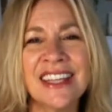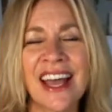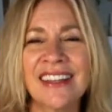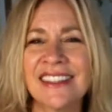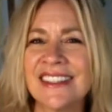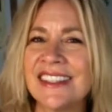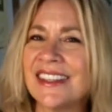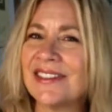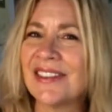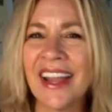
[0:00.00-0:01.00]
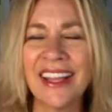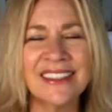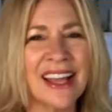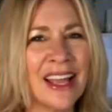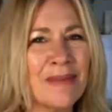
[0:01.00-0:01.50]
ask, is it the right
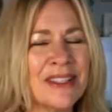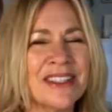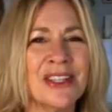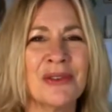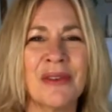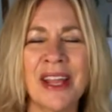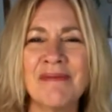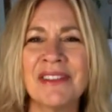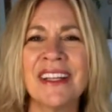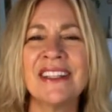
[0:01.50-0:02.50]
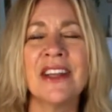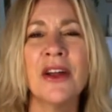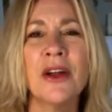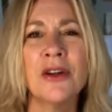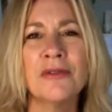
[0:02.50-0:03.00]
time? Is it the right place
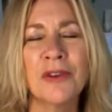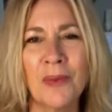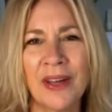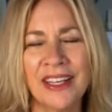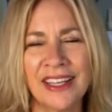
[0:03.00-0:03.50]
for what it